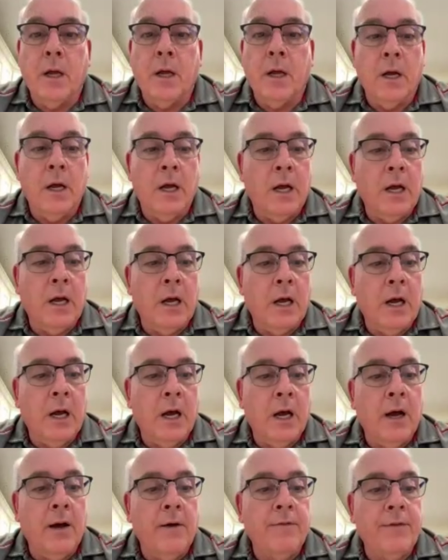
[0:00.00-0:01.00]

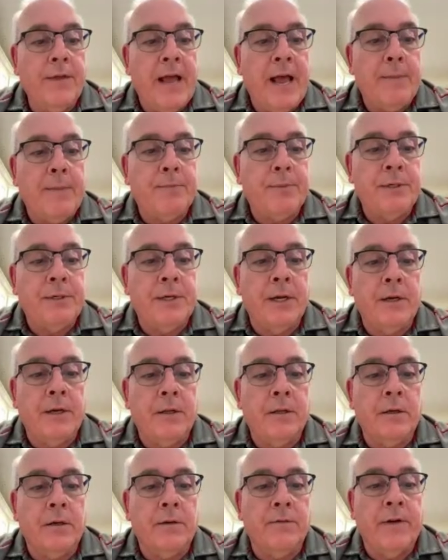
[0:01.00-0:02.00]
of that
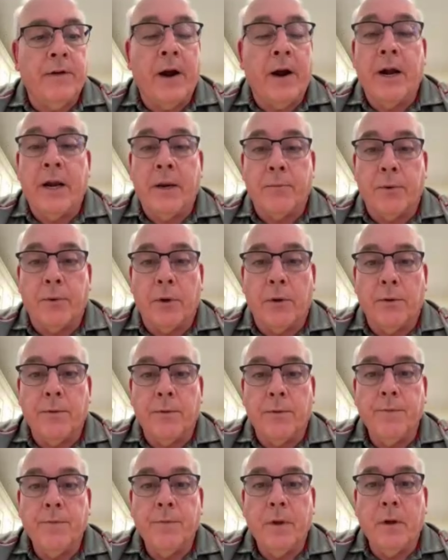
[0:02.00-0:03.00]
particular variable
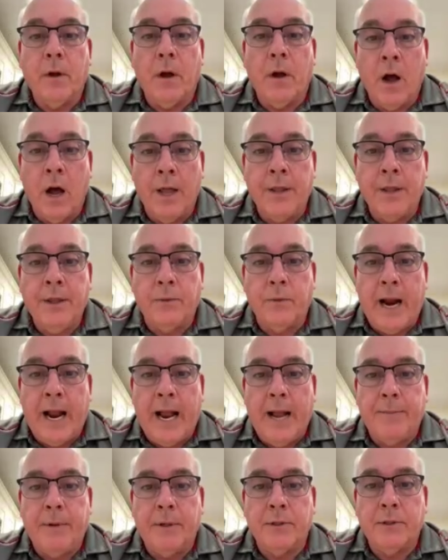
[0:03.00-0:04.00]
on the
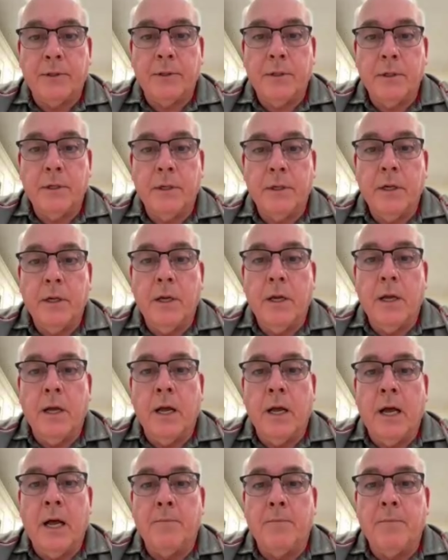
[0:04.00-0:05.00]
rabbits
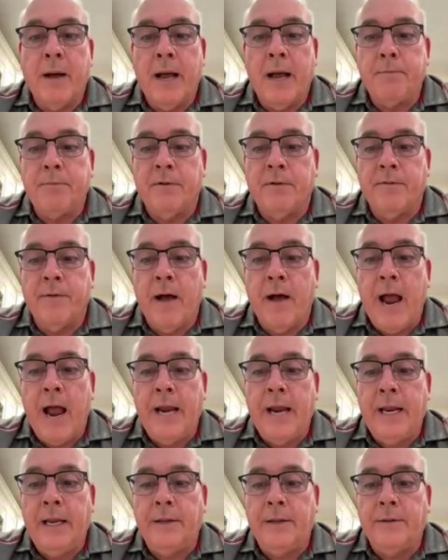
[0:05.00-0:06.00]
by
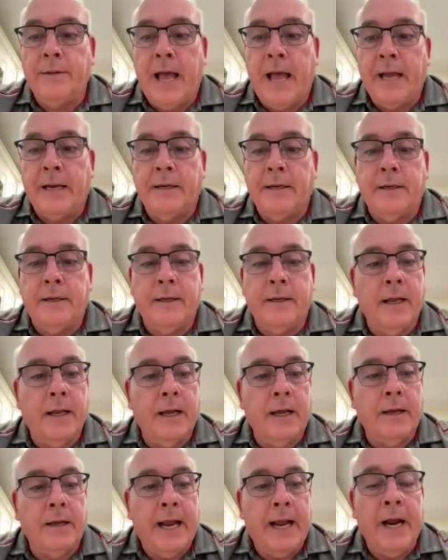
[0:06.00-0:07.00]
providing that
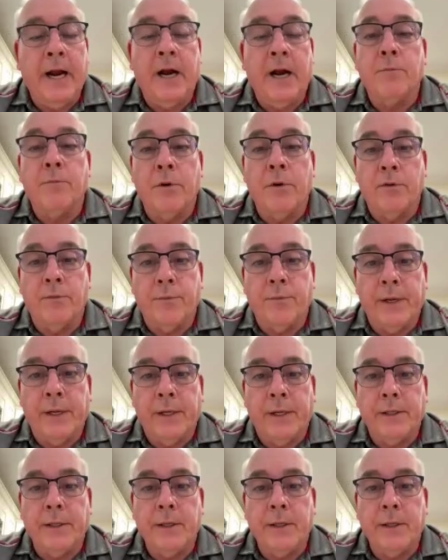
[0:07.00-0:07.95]
air movement